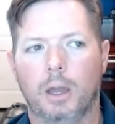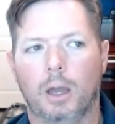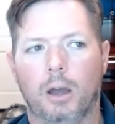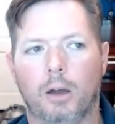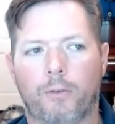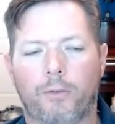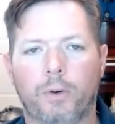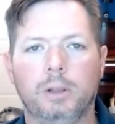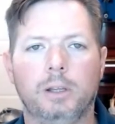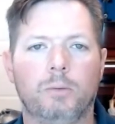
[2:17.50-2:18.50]

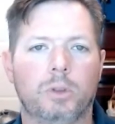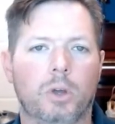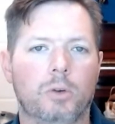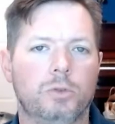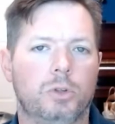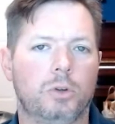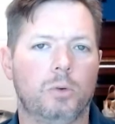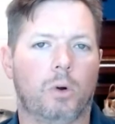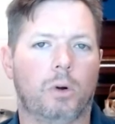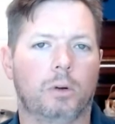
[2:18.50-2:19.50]
friendly with those who
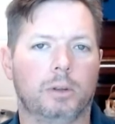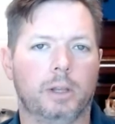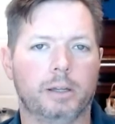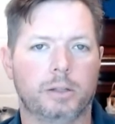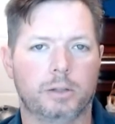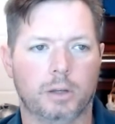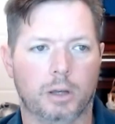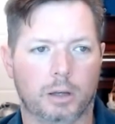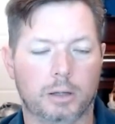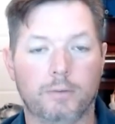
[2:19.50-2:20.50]
are less
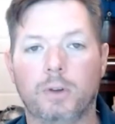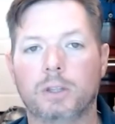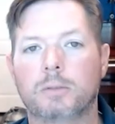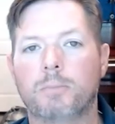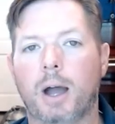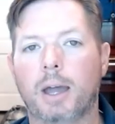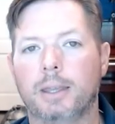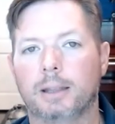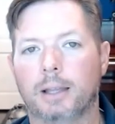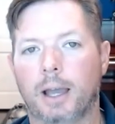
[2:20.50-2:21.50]
convinced by the
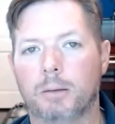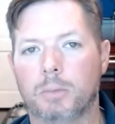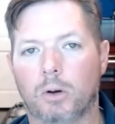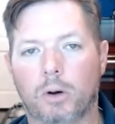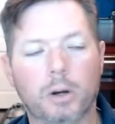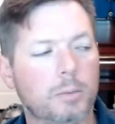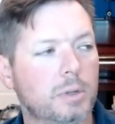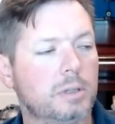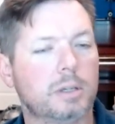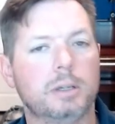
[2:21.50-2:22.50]
Enlightenment
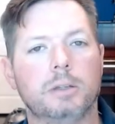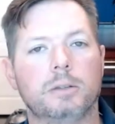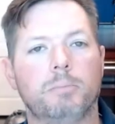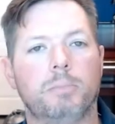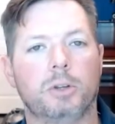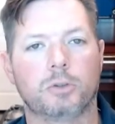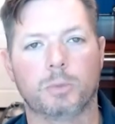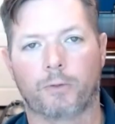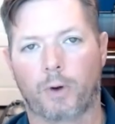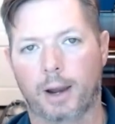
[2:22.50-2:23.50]
arguments, is Benjamin
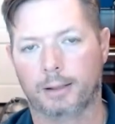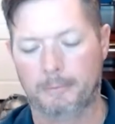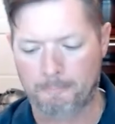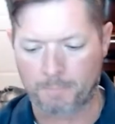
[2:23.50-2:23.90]
Franklin.